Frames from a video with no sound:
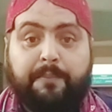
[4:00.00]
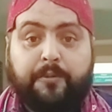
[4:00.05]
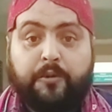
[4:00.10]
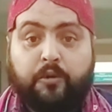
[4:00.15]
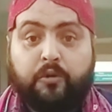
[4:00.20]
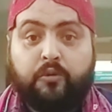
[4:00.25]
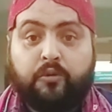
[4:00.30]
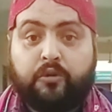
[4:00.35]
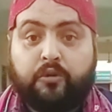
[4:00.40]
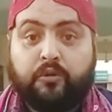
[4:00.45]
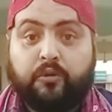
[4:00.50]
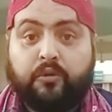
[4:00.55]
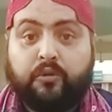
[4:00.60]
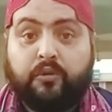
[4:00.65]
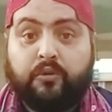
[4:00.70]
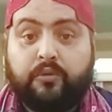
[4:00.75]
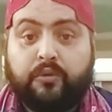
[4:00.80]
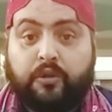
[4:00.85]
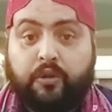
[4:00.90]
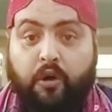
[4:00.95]
you
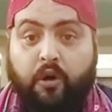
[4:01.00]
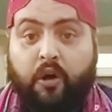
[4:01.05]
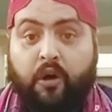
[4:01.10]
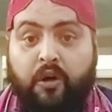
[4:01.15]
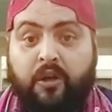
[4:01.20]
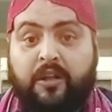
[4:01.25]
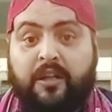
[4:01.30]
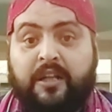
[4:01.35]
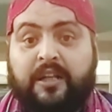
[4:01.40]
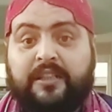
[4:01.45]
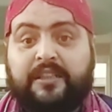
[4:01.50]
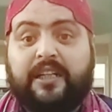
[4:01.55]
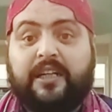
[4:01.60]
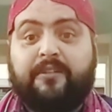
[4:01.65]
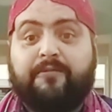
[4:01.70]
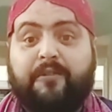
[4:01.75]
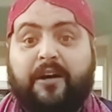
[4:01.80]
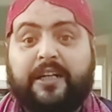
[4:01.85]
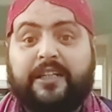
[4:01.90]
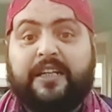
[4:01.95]
to know that
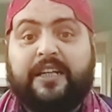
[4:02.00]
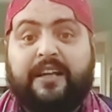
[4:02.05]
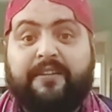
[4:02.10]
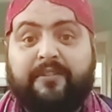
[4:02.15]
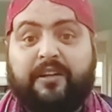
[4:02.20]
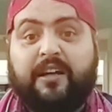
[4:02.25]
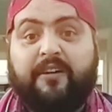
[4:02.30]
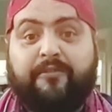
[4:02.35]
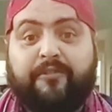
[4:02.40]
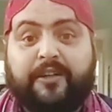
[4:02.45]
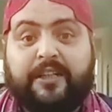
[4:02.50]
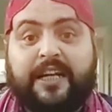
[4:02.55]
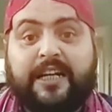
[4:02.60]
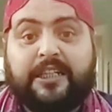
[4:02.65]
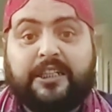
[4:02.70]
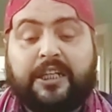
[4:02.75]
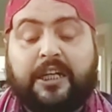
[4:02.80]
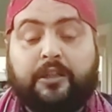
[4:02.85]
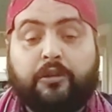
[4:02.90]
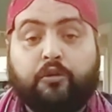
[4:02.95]
what level of
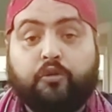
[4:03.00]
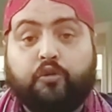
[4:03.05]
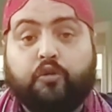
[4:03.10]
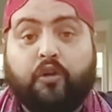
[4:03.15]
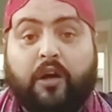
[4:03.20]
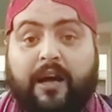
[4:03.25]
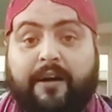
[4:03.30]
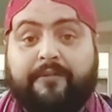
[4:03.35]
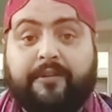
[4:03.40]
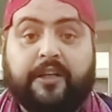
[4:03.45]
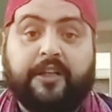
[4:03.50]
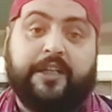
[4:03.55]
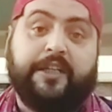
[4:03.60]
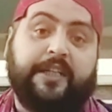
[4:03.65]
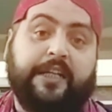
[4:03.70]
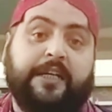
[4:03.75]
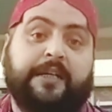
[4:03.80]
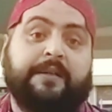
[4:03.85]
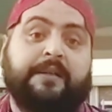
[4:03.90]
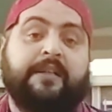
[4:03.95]
retention do you have in
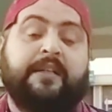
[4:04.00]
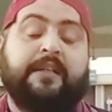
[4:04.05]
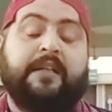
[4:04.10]
reading,